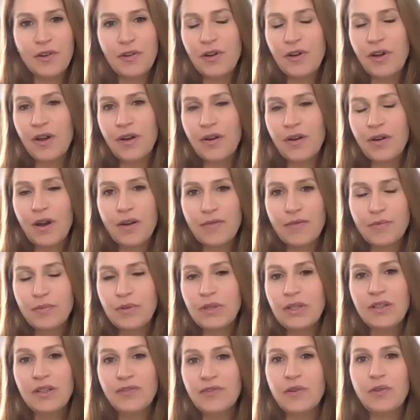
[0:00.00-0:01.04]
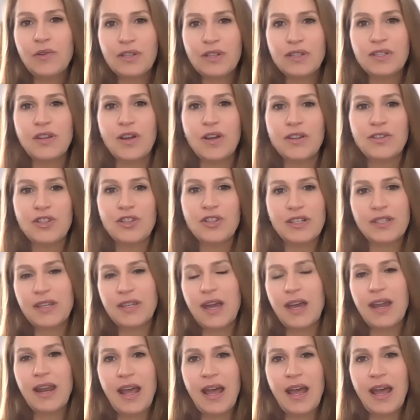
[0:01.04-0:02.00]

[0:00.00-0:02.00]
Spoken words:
are really focused on just that,